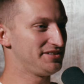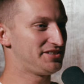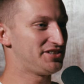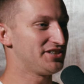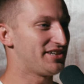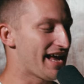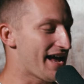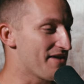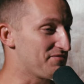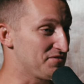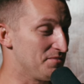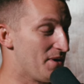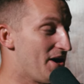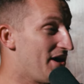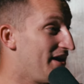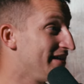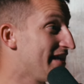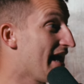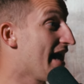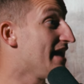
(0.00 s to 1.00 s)
We should have him
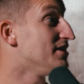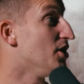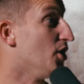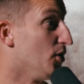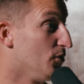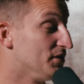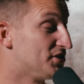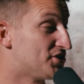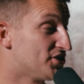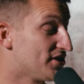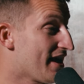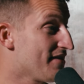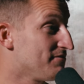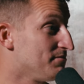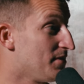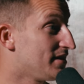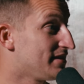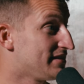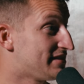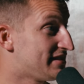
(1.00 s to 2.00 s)

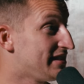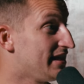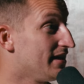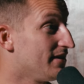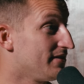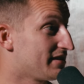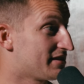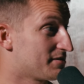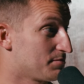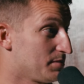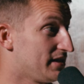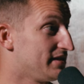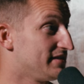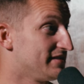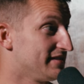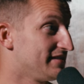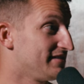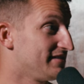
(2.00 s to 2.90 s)
on, and see how he explains it.